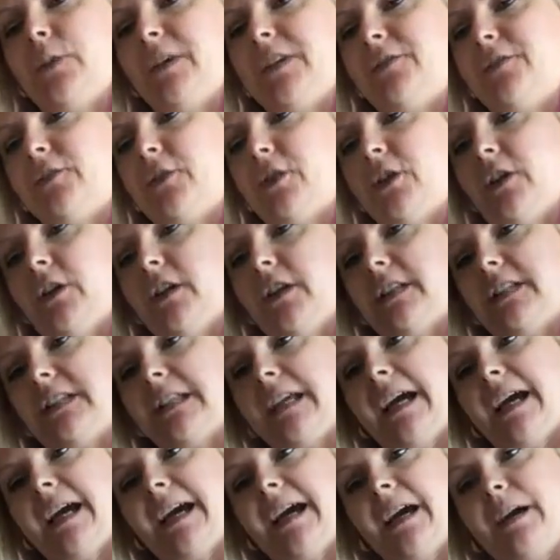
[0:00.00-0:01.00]
we've got
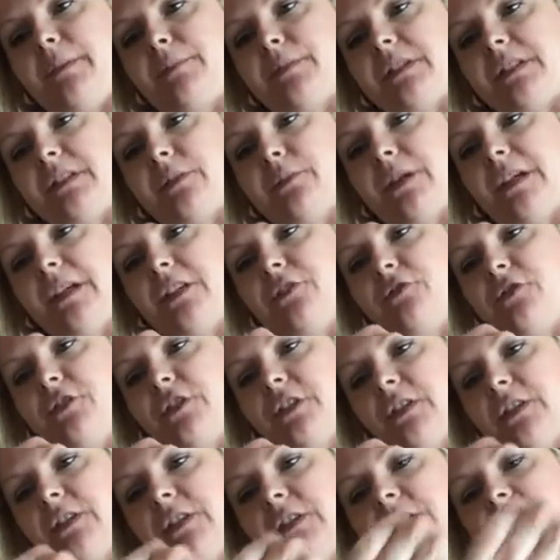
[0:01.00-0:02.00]
tabs. So we
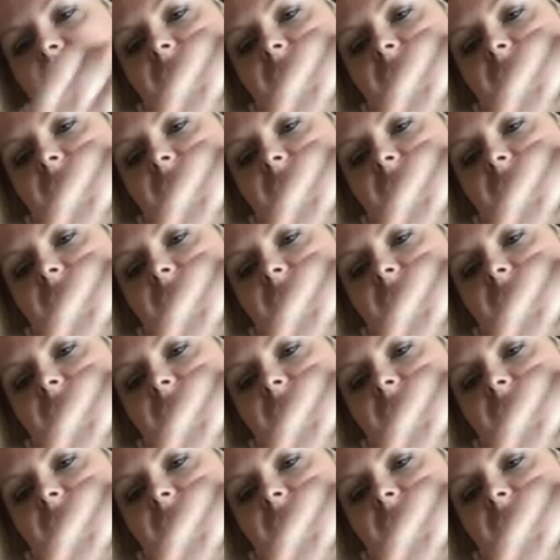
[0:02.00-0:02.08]
introduced